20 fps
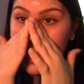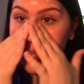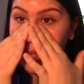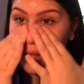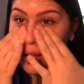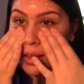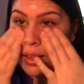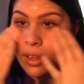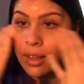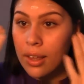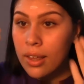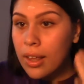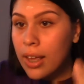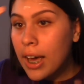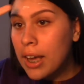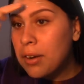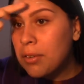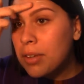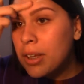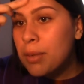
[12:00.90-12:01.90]

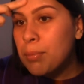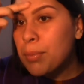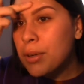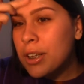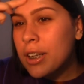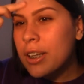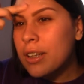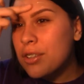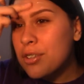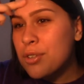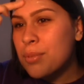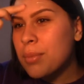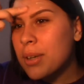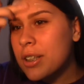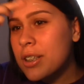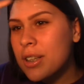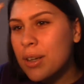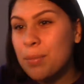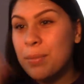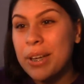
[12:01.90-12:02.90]
I don't like putting too
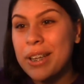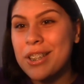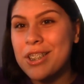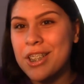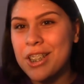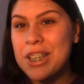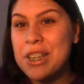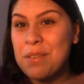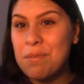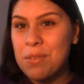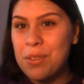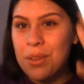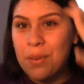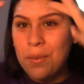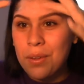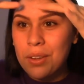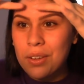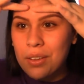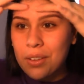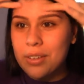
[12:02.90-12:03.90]
much on my chin, even
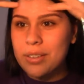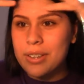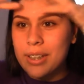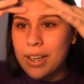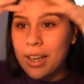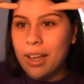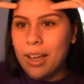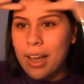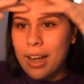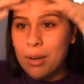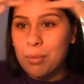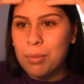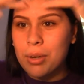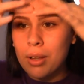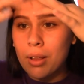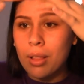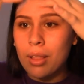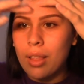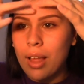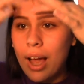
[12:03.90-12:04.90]
though it looks like I kind of
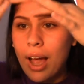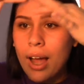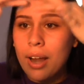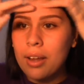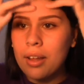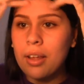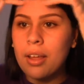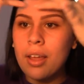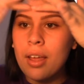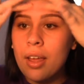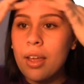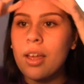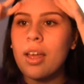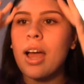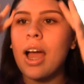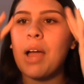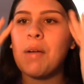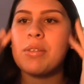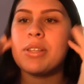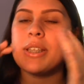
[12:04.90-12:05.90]
put a lot.
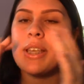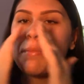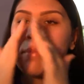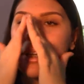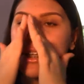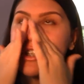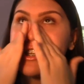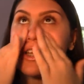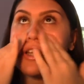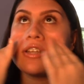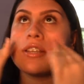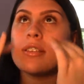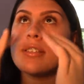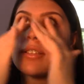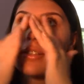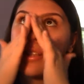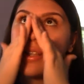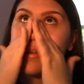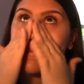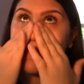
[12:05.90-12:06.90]
I would say my chin
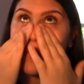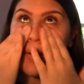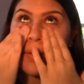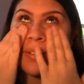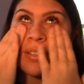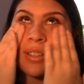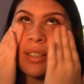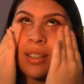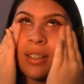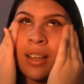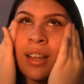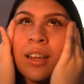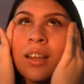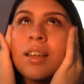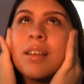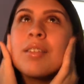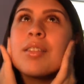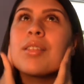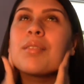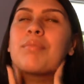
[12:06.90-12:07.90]
is
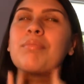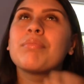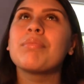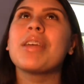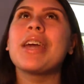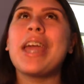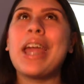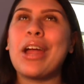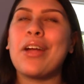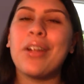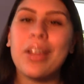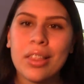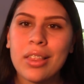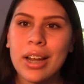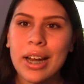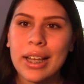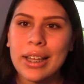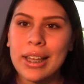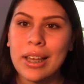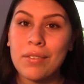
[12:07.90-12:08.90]
the area that
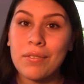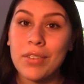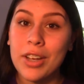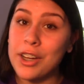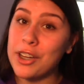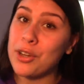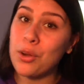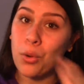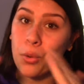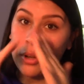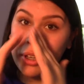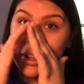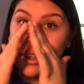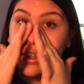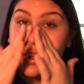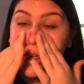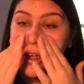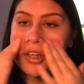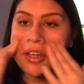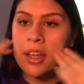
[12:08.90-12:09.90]
I get very
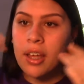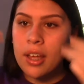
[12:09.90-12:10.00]
oily.